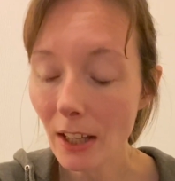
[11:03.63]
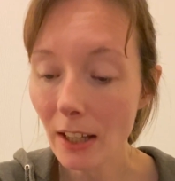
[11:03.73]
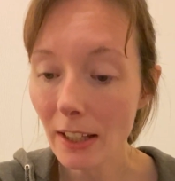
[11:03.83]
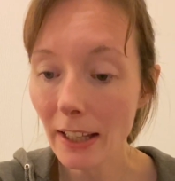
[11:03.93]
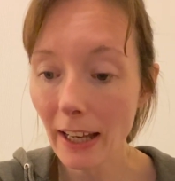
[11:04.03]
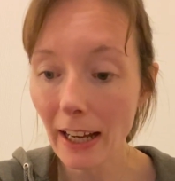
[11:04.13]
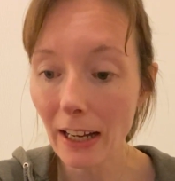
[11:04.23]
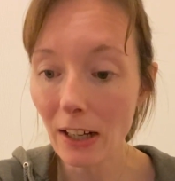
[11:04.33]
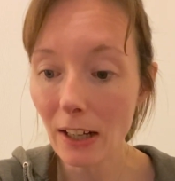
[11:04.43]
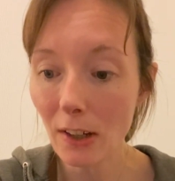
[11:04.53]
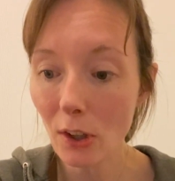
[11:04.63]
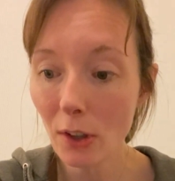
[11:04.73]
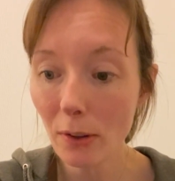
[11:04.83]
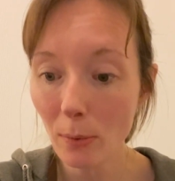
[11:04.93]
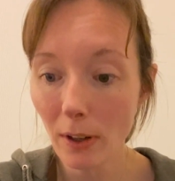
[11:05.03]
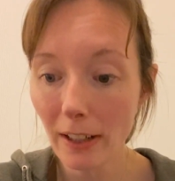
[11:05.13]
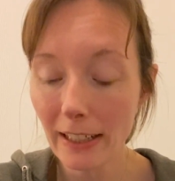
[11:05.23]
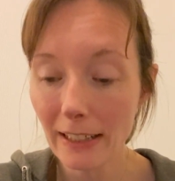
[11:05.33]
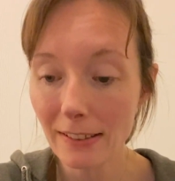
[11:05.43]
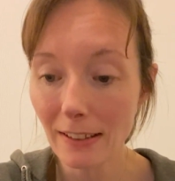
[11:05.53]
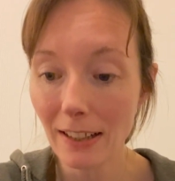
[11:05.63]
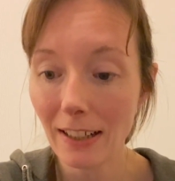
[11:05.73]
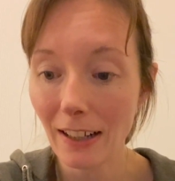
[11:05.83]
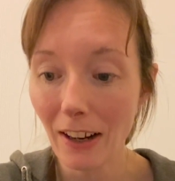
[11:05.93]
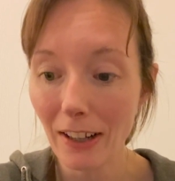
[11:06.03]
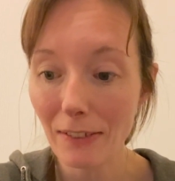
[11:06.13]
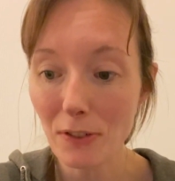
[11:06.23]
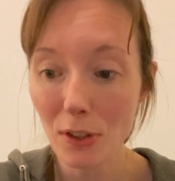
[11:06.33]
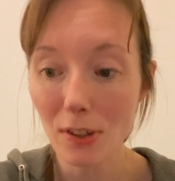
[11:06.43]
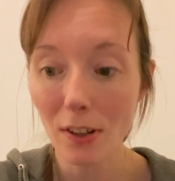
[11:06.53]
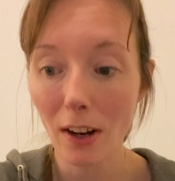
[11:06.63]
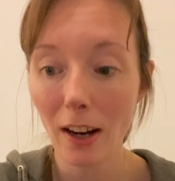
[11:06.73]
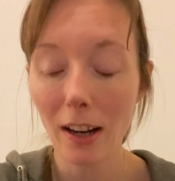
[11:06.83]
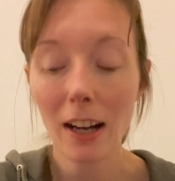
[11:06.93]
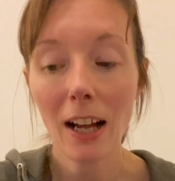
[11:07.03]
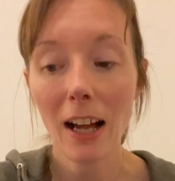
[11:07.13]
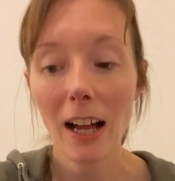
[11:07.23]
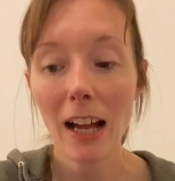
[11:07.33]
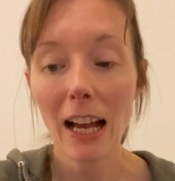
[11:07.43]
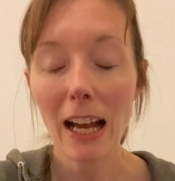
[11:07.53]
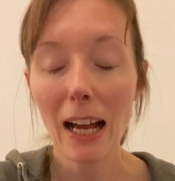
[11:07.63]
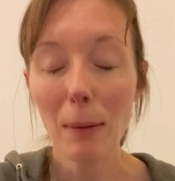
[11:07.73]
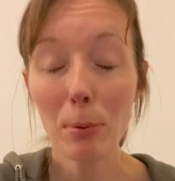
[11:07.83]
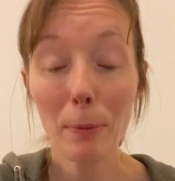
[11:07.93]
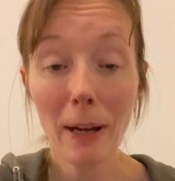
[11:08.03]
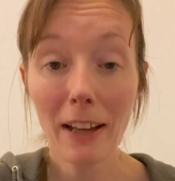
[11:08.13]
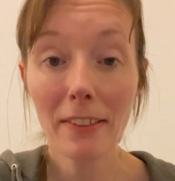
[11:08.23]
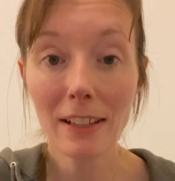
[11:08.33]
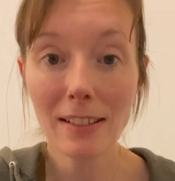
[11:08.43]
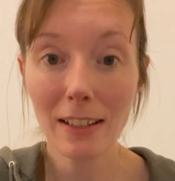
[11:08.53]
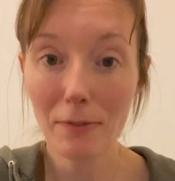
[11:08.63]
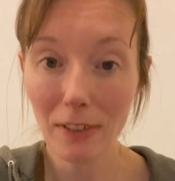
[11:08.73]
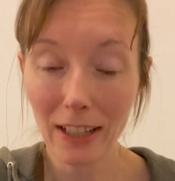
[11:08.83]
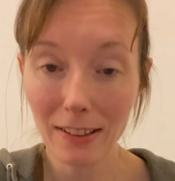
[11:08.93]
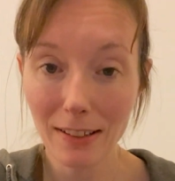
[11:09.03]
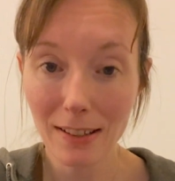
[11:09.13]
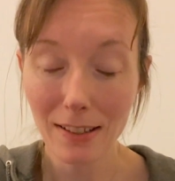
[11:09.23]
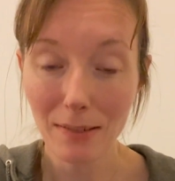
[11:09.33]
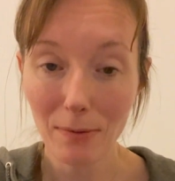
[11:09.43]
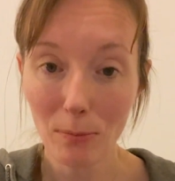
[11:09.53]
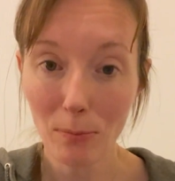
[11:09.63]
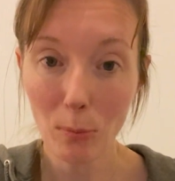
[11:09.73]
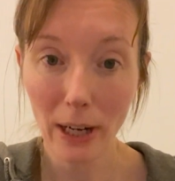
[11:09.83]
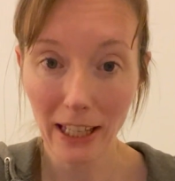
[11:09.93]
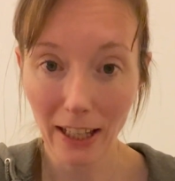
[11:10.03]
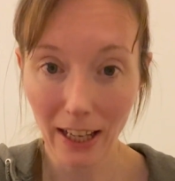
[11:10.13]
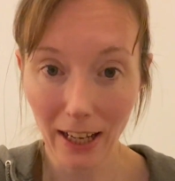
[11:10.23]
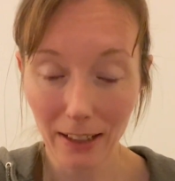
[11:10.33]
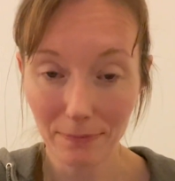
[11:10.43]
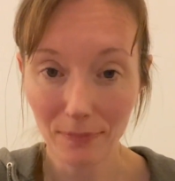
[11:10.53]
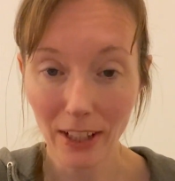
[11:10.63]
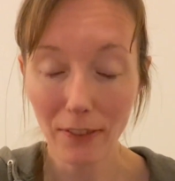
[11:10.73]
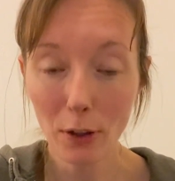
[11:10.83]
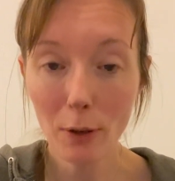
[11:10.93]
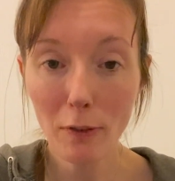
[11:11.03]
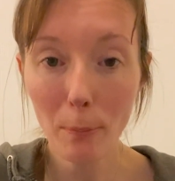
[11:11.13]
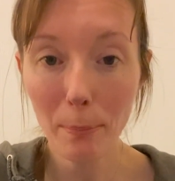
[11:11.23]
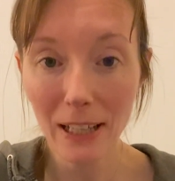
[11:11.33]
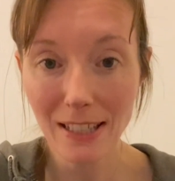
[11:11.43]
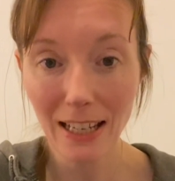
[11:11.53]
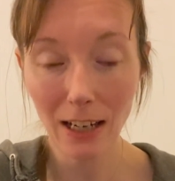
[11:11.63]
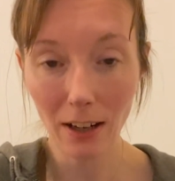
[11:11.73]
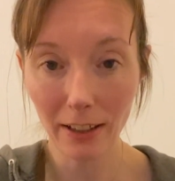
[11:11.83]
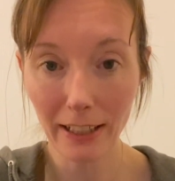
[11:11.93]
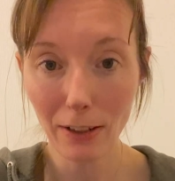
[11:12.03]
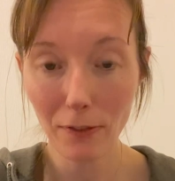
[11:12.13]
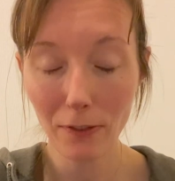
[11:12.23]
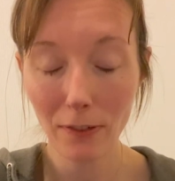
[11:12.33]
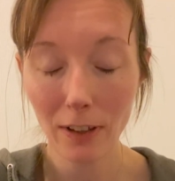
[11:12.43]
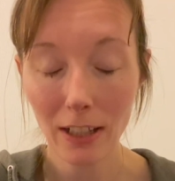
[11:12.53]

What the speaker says: Yeah, otherwise I've just got prepare things in advance where you can. If you have a busy life,